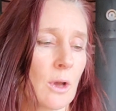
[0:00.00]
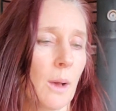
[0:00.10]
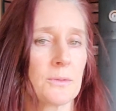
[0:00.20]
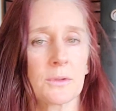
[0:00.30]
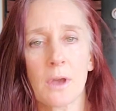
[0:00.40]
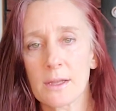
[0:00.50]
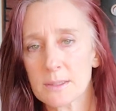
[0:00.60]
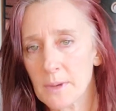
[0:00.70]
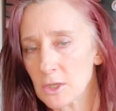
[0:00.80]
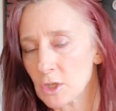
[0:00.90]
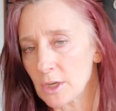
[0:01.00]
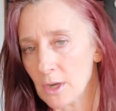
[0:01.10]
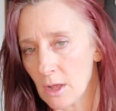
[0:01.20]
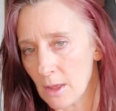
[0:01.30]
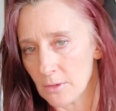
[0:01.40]
it helps with constipation and
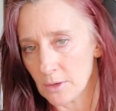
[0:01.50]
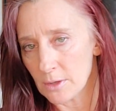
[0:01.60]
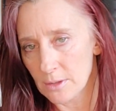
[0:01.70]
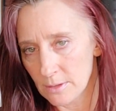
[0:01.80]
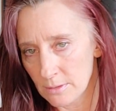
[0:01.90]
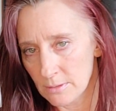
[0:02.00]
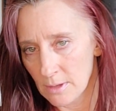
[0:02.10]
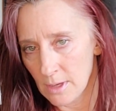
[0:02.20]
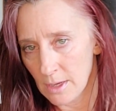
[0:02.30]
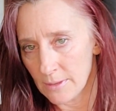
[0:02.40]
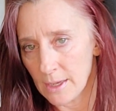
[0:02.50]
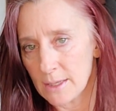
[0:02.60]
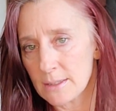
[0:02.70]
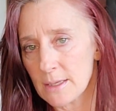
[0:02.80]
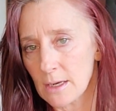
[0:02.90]
all other
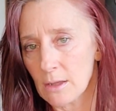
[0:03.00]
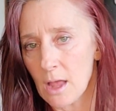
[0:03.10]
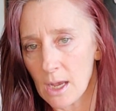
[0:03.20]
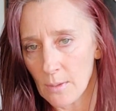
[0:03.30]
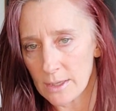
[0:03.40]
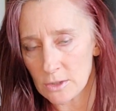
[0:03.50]
things in a clockwise